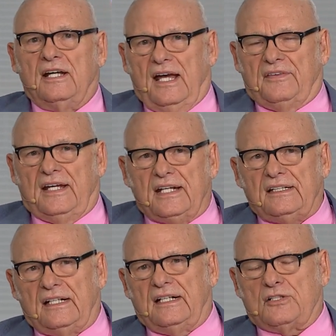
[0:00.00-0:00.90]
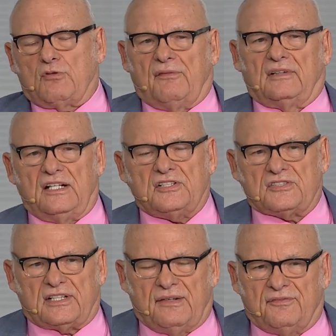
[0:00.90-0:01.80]
And the ending is Revelation
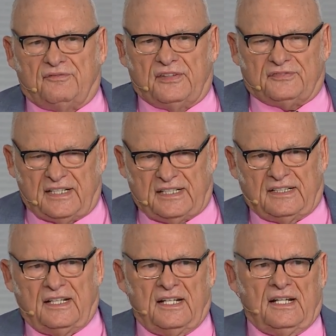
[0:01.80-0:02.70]
eleven fifteen.